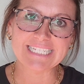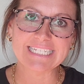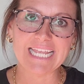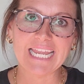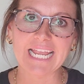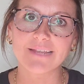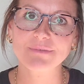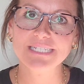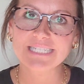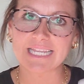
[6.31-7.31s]
Today I'm
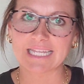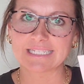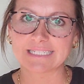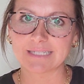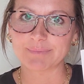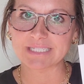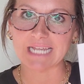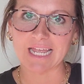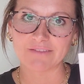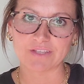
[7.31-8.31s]
going to take a deep
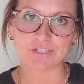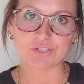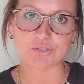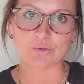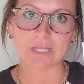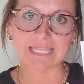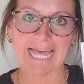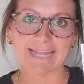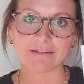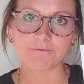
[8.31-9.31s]
dive into
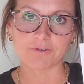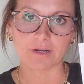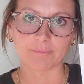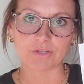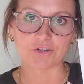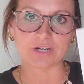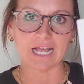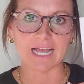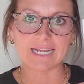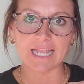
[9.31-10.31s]
Latin from your
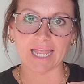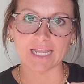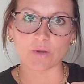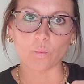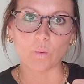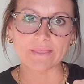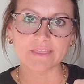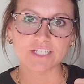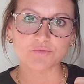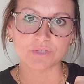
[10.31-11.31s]
guide and what
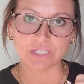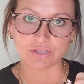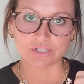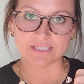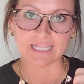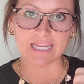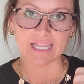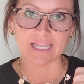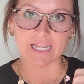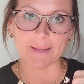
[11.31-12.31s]
this really looks
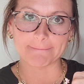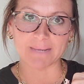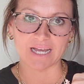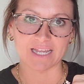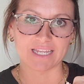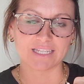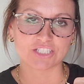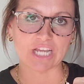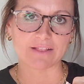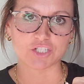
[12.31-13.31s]
like in my
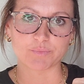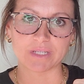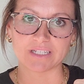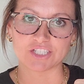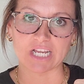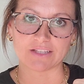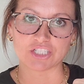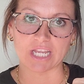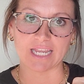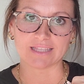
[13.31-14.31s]
Challenge B and
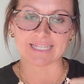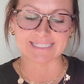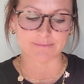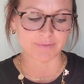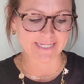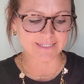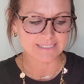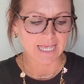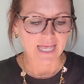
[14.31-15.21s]
Challenge A lesson plans.